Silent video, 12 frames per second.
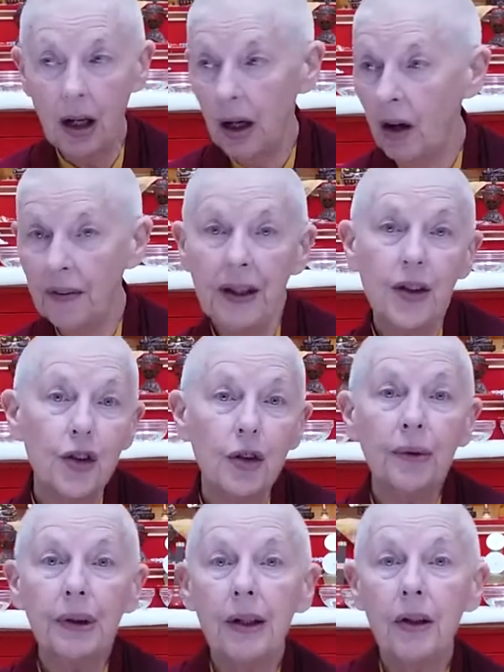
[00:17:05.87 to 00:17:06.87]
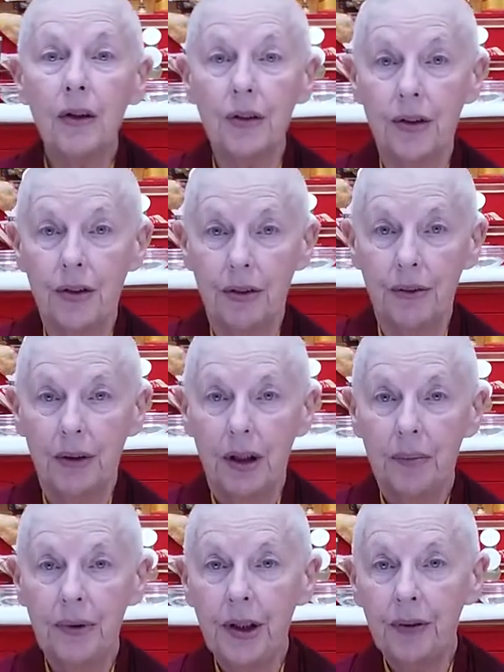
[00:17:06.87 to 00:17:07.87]
Are they true or are they not true?
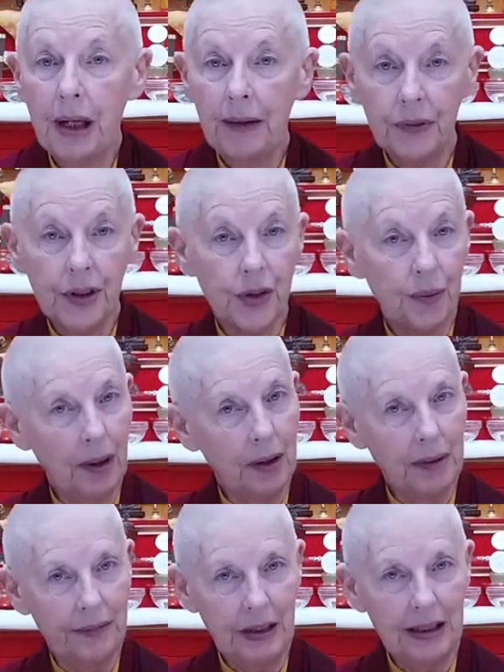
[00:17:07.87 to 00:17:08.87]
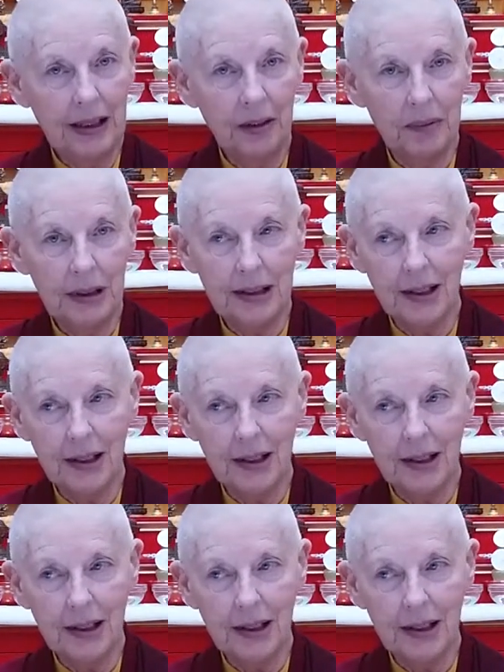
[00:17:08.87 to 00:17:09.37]
We don't have to swallow everything.